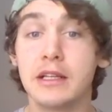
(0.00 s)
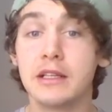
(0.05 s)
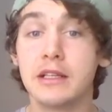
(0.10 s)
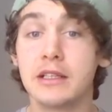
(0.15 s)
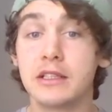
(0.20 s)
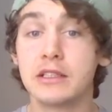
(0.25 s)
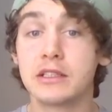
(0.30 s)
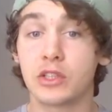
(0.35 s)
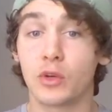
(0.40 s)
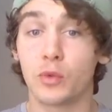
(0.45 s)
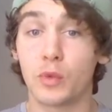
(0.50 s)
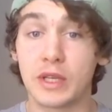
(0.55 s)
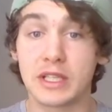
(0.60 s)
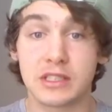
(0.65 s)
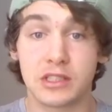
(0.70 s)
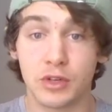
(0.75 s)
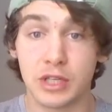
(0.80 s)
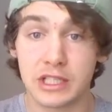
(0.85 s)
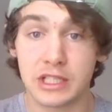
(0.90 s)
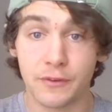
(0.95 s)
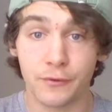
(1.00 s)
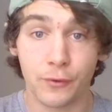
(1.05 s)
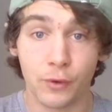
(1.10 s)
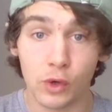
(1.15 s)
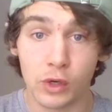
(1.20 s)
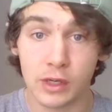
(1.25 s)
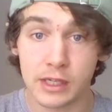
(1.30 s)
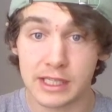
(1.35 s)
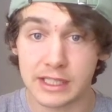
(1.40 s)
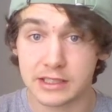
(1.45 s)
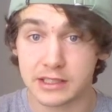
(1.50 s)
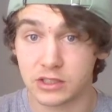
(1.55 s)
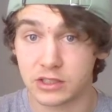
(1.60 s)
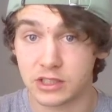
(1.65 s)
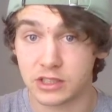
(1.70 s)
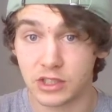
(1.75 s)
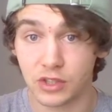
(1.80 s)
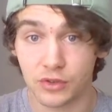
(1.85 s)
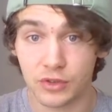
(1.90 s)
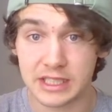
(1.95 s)
So weeks 3 to 4, it's
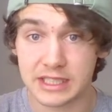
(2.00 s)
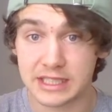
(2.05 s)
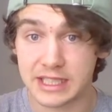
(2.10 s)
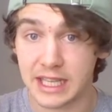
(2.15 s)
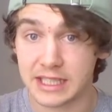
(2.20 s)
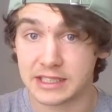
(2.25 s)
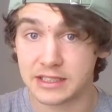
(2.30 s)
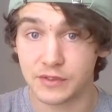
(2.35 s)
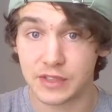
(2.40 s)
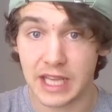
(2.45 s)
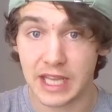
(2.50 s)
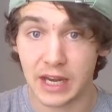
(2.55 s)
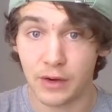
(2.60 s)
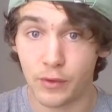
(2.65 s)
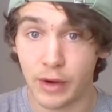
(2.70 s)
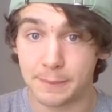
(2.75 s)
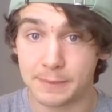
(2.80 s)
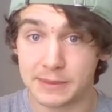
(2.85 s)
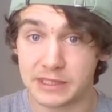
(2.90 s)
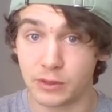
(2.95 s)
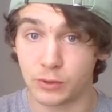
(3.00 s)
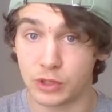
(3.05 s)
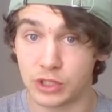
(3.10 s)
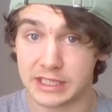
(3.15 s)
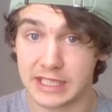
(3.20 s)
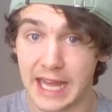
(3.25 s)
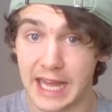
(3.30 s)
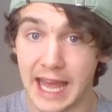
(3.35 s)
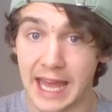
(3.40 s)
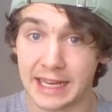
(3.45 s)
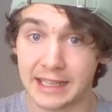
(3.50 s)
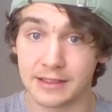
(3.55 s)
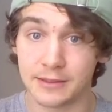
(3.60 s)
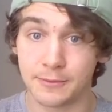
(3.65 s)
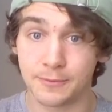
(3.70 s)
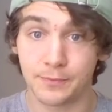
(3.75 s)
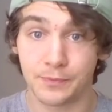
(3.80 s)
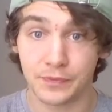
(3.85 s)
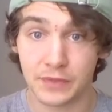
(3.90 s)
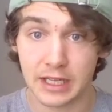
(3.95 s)
just 3 sets of 10 reps. So we're just
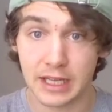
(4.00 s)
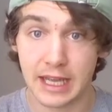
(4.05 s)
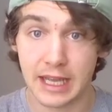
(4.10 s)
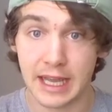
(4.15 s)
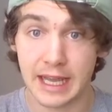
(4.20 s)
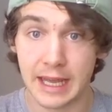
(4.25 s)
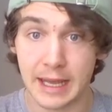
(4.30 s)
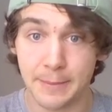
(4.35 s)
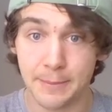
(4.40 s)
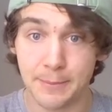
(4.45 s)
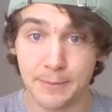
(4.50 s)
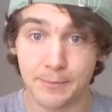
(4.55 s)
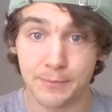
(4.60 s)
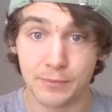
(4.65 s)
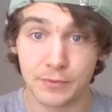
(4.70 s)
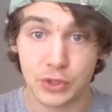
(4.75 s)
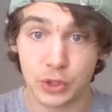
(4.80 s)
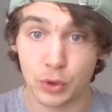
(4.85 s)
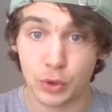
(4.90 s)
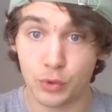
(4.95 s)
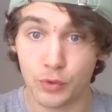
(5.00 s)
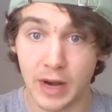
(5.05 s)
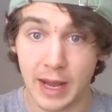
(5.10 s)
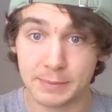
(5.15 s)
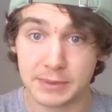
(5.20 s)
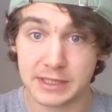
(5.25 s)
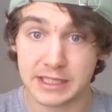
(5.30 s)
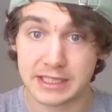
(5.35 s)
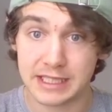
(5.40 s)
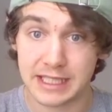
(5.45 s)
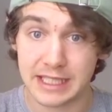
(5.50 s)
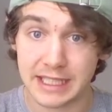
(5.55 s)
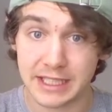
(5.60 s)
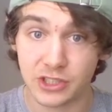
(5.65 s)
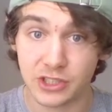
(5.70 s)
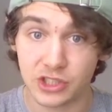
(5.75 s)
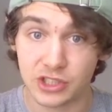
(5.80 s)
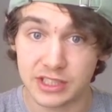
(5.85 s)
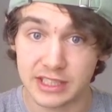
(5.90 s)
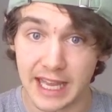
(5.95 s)
adding 2 reps to
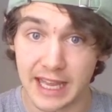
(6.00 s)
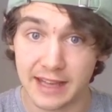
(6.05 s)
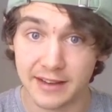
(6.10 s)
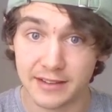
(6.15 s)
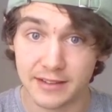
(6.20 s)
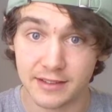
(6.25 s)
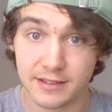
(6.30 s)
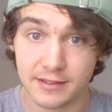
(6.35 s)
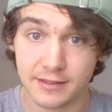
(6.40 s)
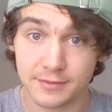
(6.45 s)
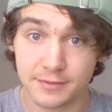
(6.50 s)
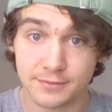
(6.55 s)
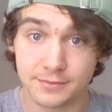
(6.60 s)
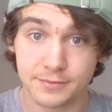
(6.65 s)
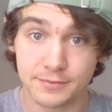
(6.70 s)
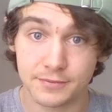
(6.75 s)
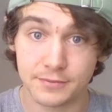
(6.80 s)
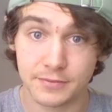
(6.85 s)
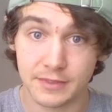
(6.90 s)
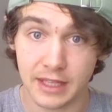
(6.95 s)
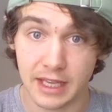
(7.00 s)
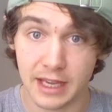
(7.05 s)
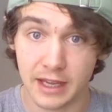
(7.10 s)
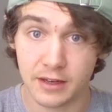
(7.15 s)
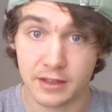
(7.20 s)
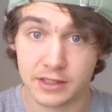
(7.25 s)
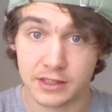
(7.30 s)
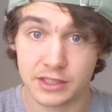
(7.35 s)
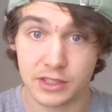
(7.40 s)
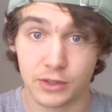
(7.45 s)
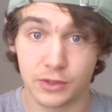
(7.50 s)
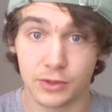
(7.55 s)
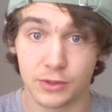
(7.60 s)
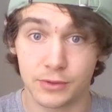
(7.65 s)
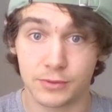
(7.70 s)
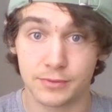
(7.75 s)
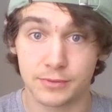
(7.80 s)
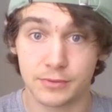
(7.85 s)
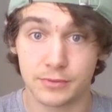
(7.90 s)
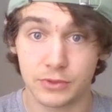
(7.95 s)
each set there.
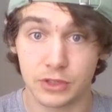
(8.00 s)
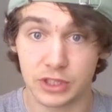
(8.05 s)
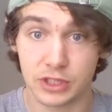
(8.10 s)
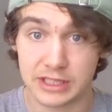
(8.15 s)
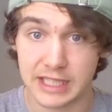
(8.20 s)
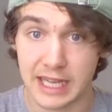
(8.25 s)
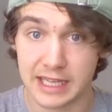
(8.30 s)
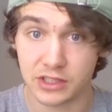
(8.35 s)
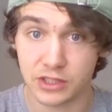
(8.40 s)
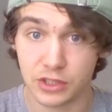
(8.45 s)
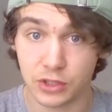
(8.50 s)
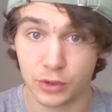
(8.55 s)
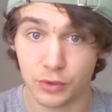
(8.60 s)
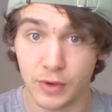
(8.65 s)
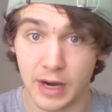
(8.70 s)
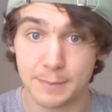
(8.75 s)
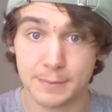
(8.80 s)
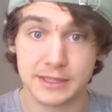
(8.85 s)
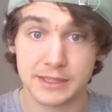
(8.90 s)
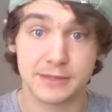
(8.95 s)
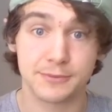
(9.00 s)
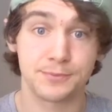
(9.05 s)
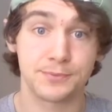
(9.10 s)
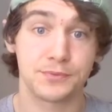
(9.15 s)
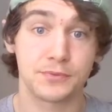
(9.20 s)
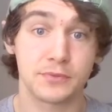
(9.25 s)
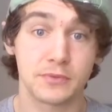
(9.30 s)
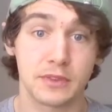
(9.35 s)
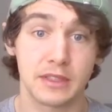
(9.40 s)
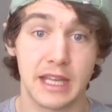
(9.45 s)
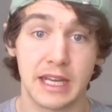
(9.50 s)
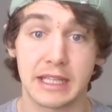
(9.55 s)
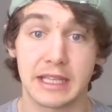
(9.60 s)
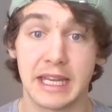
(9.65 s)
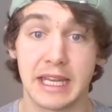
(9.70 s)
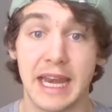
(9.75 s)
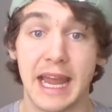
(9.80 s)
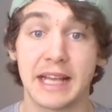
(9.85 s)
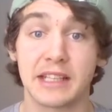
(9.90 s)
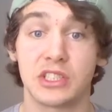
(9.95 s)
So just adding 2 reps. Then on
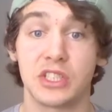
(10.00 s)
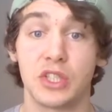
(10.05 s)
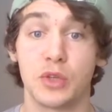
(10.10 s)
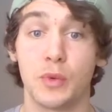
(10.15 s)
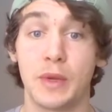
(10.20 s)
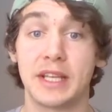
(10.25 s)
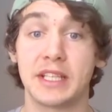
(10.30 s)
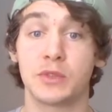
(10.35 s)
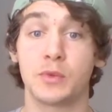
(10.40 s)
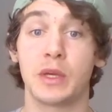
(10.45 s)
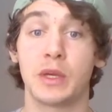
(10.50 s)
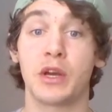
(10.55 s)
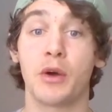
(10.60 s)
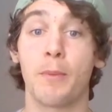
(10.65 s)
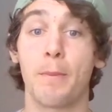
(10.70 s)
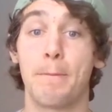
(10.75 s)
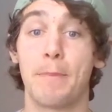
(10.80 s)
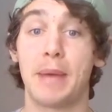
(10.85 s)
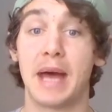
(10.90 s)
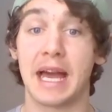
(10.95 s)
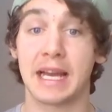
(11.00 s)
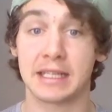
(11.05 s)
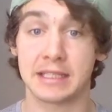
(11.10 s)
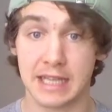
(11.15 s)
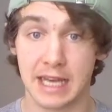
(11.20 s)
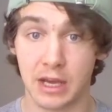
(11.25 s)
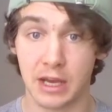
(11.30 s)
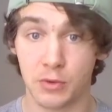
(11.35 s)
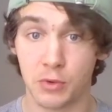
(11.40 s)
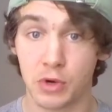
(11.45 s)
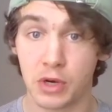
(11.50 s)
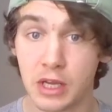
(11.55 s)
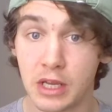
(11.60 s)
the next 2 weeks, we come back down